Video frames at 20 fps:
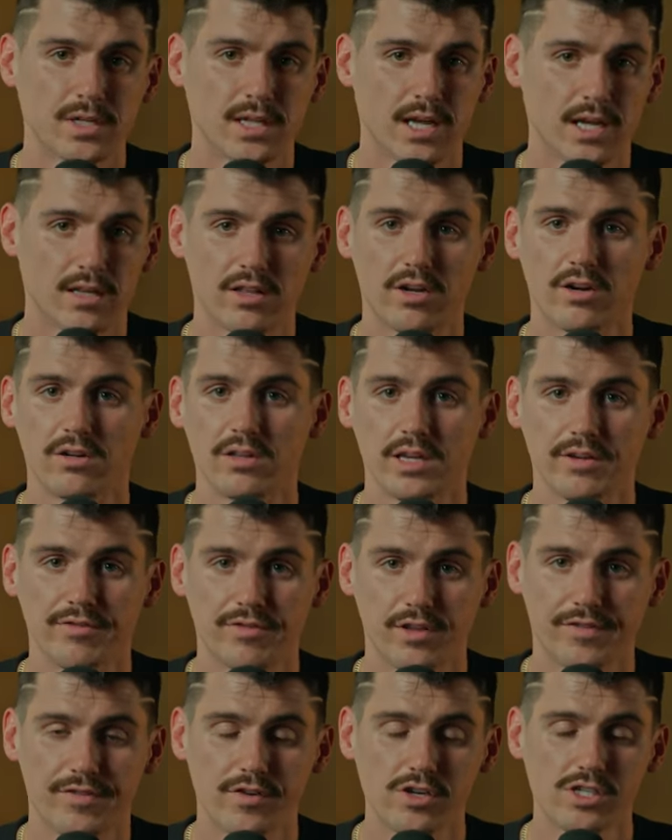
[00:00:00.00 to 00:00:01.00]
Like literally,
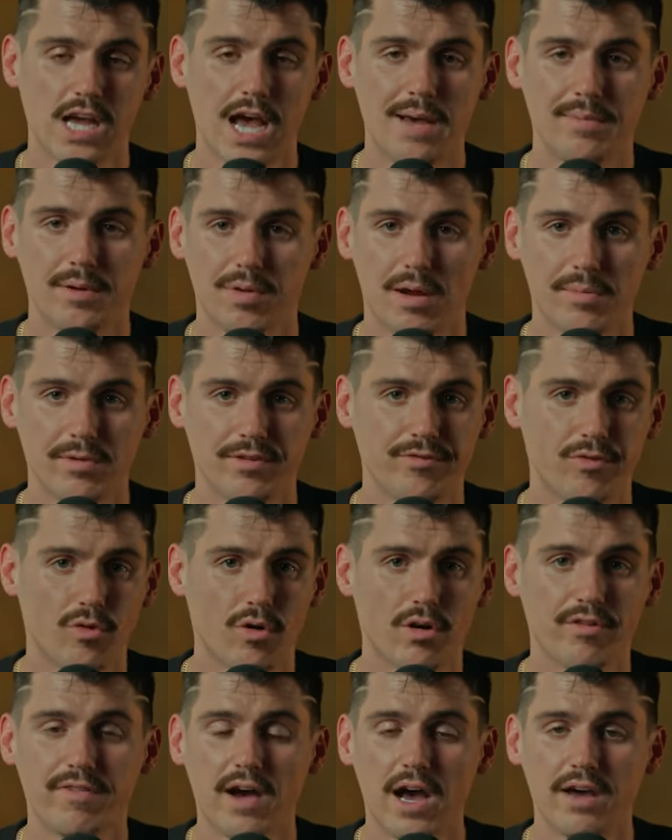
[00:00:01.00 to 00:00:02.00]
for the first time in probably
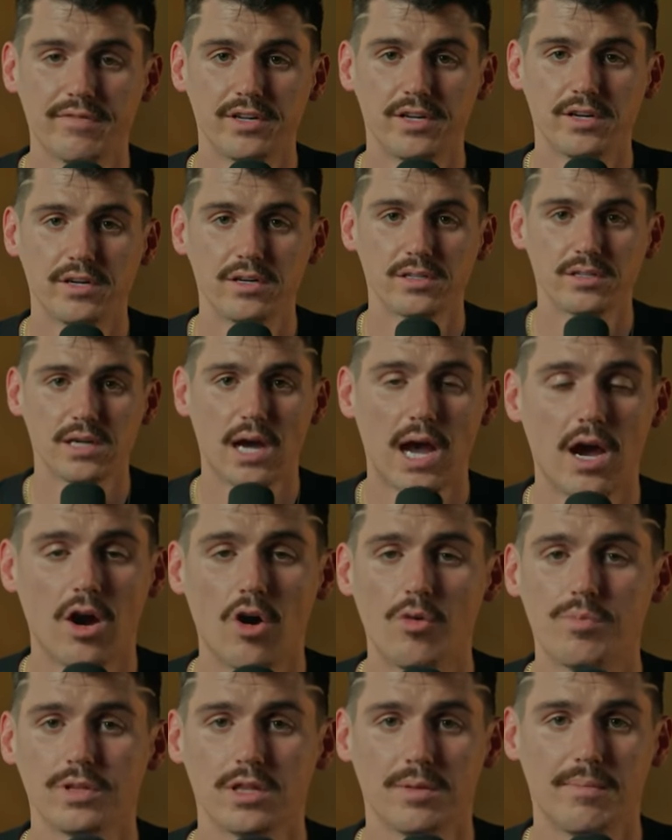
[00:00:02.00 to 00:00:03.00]
four or five years, I
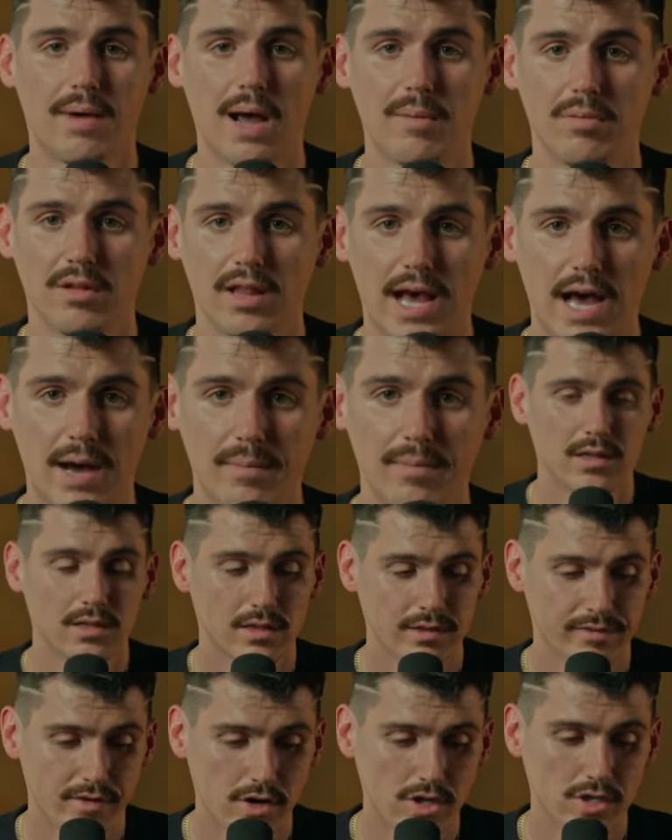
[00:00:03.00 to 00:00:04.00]
opened the Bible app.
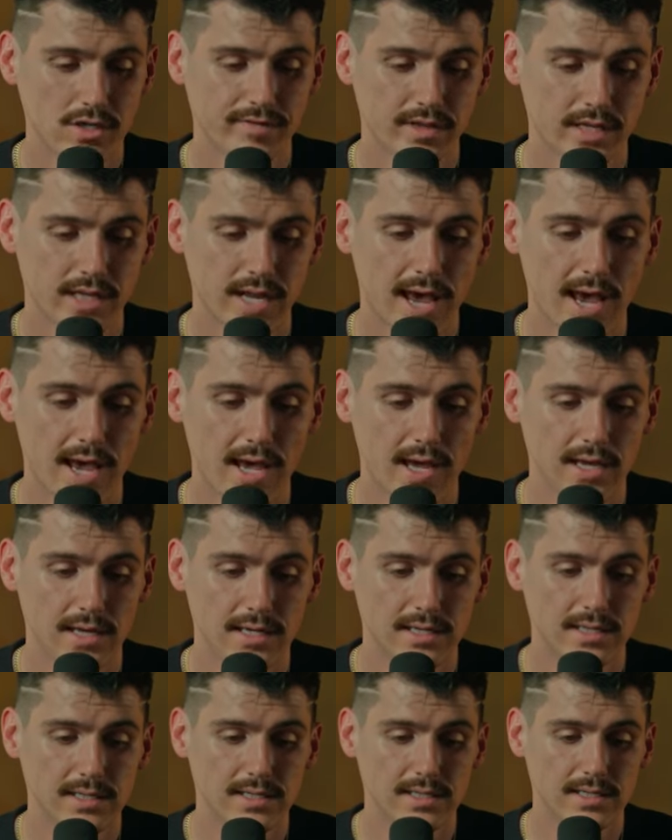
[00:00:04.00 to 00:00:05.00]
The verse of the day
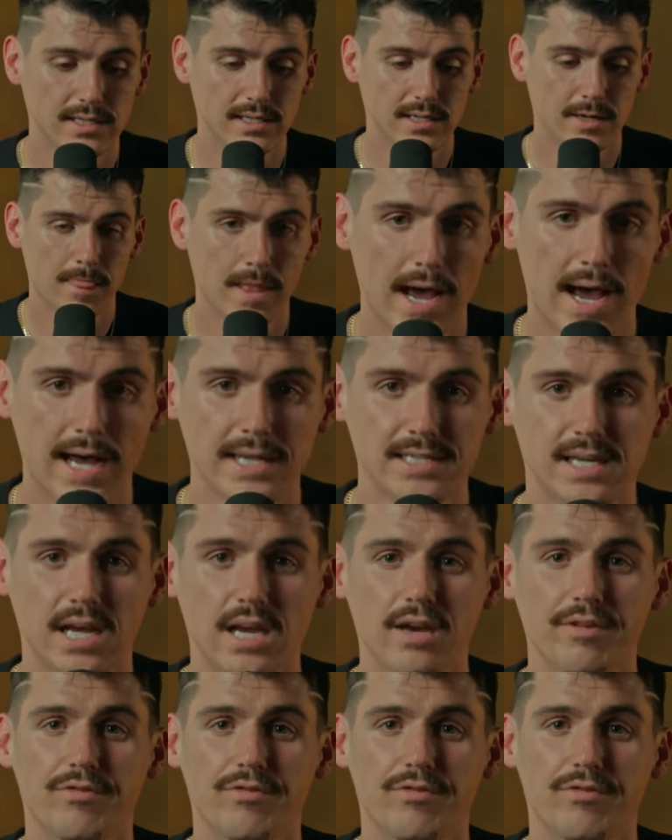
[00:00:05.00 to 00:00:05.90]
is Isaiah